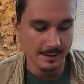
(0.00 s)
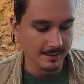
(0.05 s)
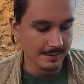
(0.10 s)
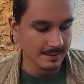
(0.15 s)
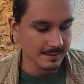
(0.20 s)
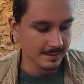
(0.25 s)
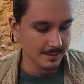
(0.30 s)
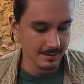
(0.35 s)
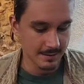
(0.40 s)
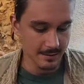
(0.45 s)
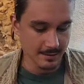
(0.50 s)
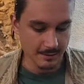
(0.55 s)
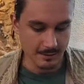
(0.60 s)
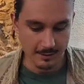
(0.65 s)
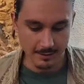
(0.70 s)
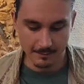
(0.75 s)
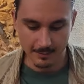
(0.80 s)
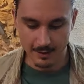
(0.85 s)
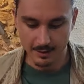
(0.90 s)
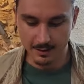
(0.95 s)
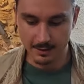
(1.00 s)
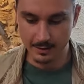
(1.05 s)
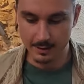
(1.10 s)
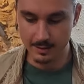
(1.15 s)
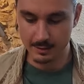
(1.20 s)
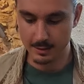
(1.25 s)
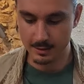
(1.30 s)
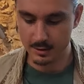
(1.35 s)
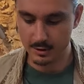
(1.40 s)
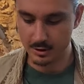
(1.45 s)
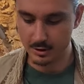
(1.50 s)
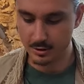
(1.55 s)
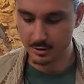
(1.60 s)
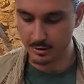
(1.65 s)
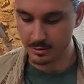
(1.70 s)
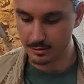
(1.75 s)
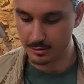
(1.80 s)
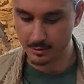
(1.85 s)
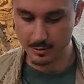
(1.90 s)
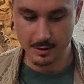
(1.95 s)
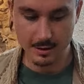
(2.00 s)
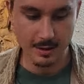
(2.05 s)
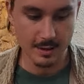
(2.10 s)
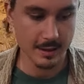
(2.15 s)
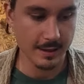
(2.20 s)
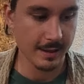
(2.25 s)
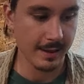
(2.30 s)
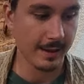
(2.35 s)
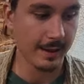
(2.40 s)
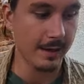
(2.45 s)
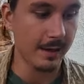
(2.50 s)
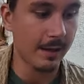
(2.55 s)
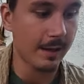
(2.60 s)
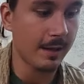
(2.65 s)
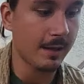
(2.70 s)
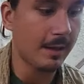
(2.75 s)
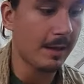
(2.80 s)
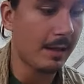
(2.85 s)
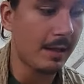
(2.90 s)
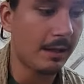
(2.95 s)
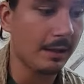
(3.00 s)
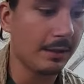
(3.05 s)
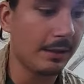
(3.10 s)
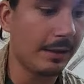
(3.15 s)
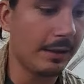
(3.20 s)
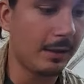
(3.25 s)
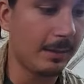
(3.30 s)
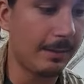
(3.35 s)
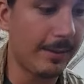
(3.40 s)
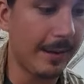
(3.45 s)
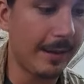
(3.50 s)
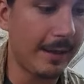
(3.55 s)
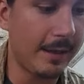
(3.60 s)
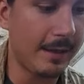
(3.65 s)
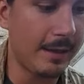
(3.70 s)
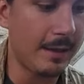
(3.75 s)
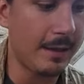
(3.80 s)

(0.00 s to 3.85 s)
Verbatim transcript: So I'm gonna try a little bit